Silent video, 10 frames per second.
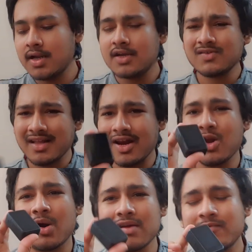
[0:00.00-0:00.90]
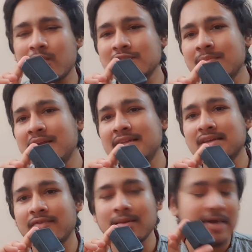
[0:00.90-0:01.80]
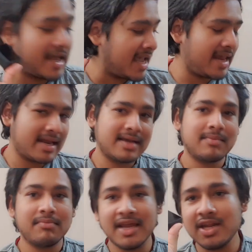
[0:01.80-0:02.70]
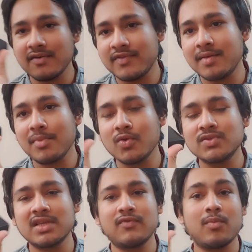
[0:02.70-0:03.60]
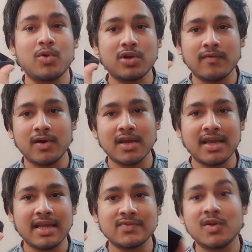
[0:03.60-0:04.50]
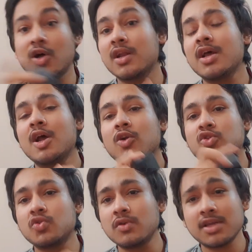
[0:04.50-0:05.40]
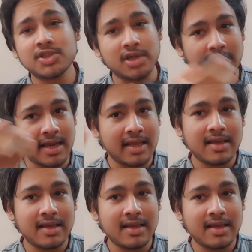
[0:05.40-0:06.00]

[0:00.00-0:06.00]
So there are a lot of possibilities available. Again, many of them use this for motor vlogging as well, or to shoot the journey.